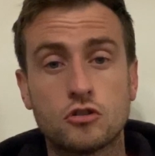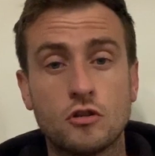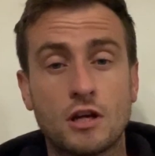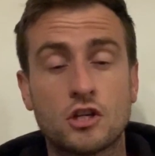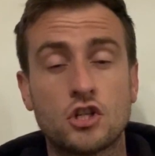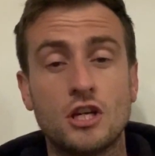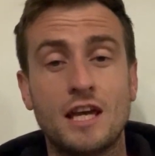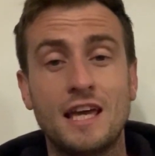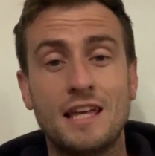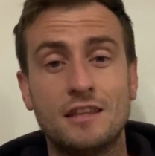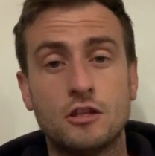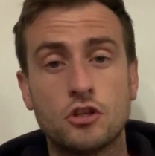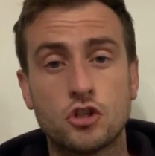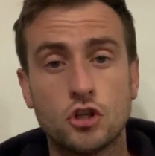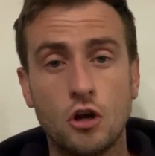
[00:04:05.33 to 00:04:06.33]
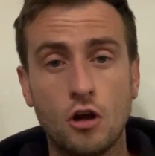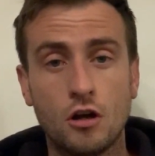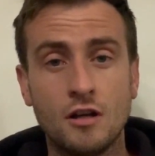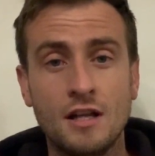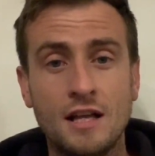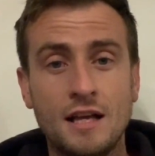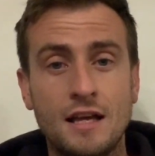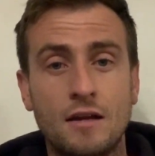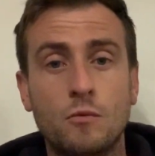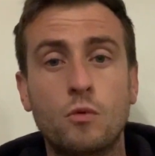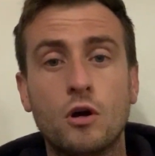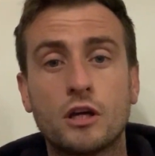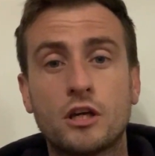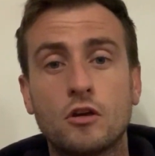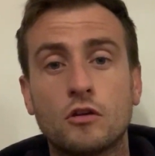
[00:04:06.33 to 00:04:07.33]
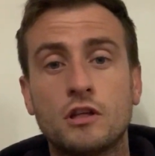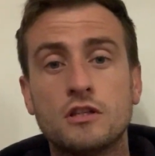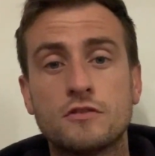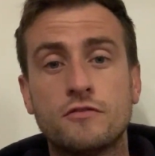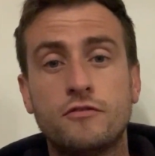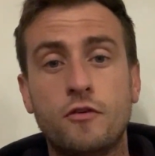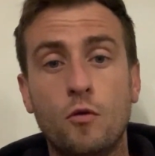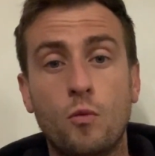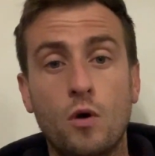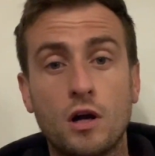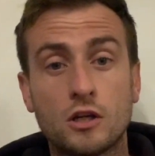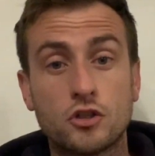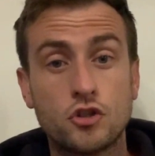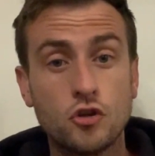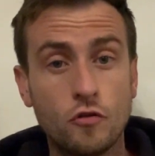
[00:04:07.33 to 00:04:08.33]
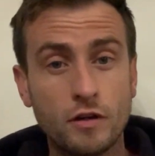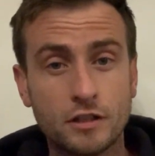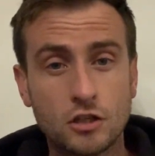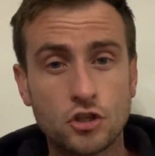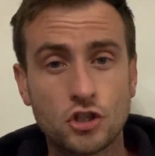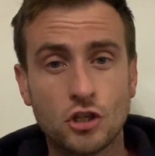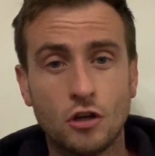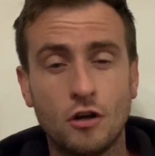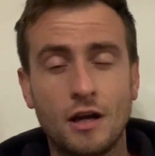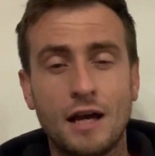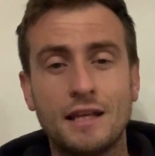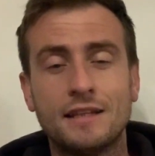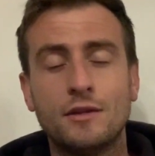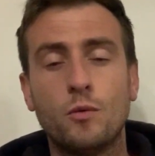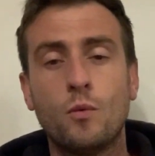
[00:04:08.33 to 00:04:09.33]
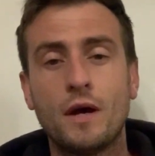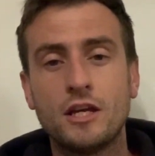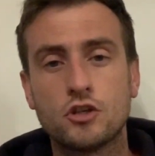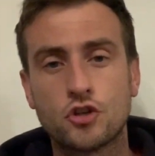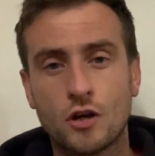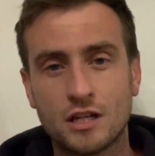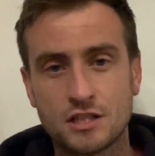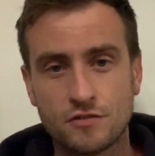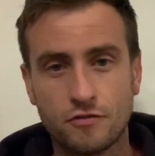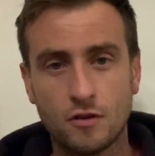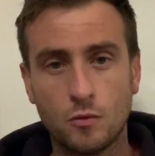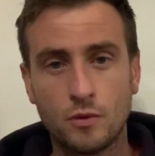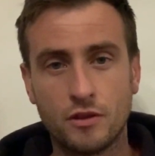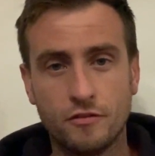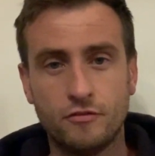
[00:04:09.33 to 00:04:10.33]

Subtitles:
to actually hit the shot, working on his footwork during the shot and the weight transfer with the